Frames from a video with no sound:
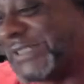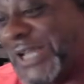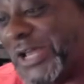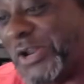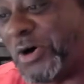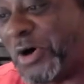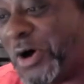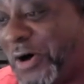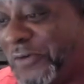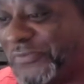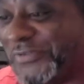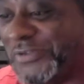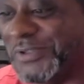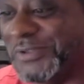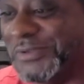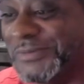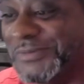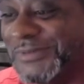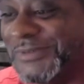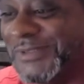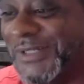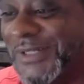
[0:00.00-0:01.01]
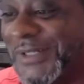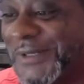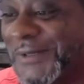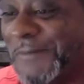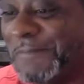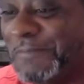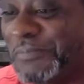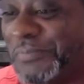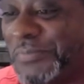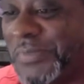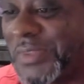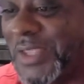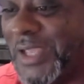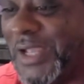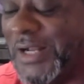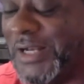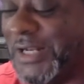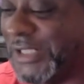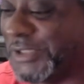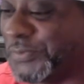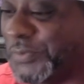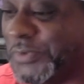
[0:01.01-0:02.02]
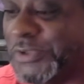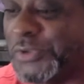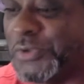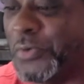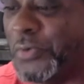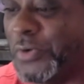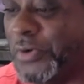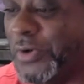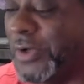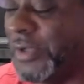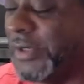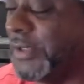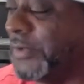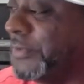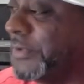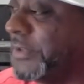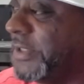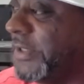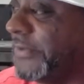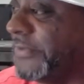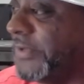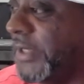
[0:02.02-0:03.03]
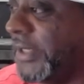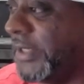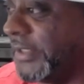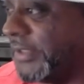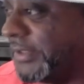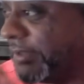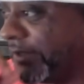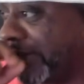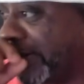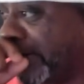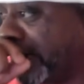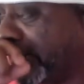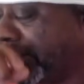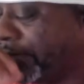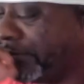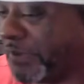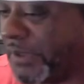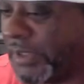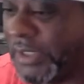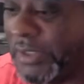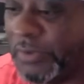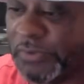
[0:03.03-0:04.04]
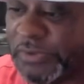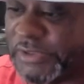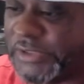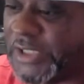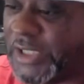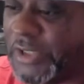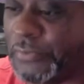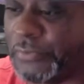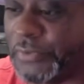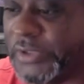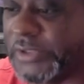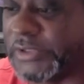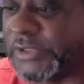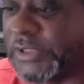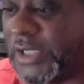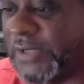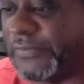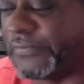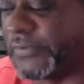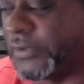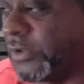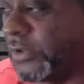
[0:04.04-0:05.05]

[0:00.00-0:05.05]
that off of you, and that's what's going on there with Devin Haney. But he was there ringside for the